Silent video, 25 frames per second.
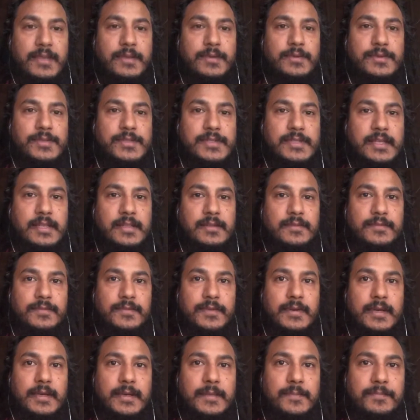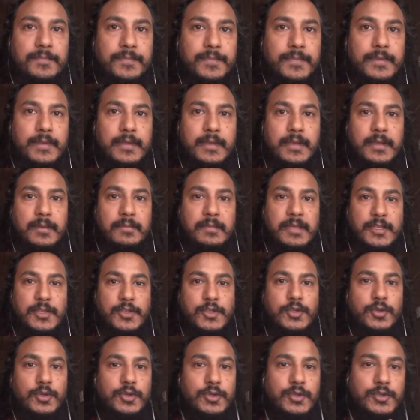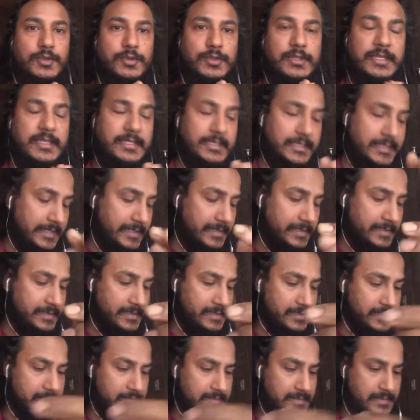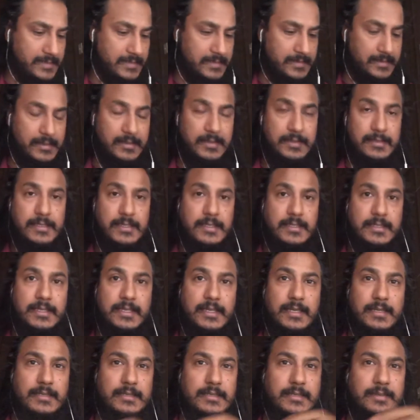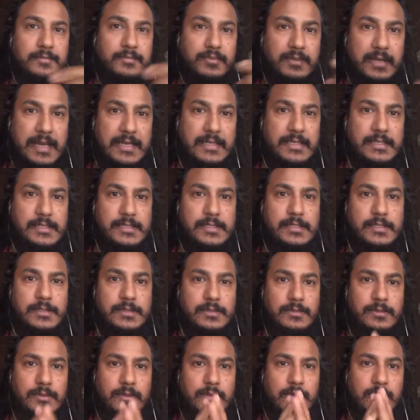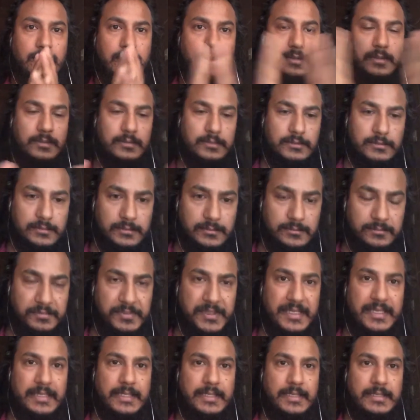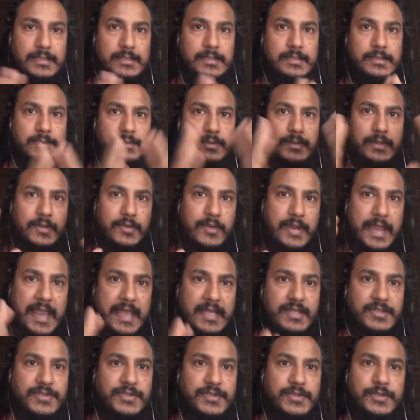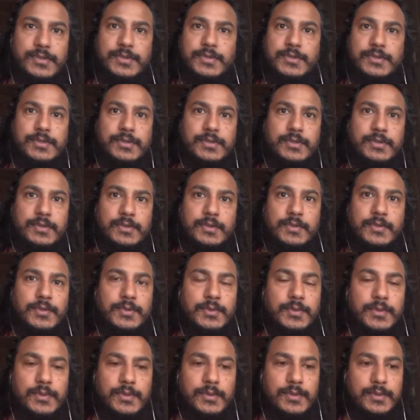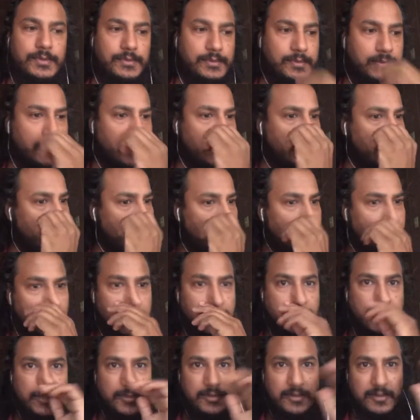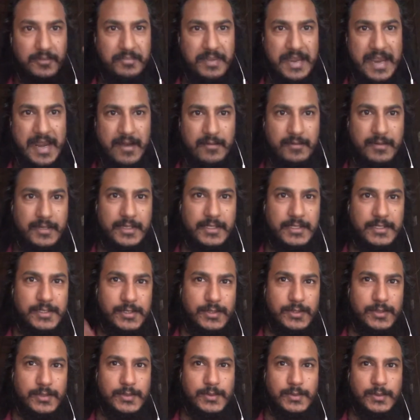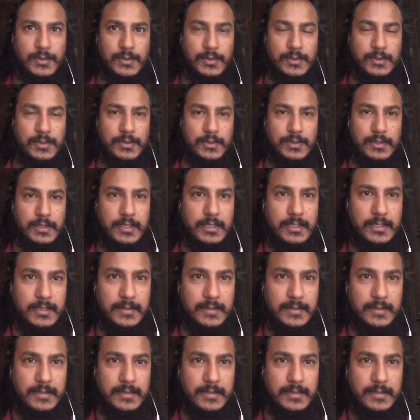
yourself, make sure to dedicate the practice to all beings, to your ancestor, to your parents, to your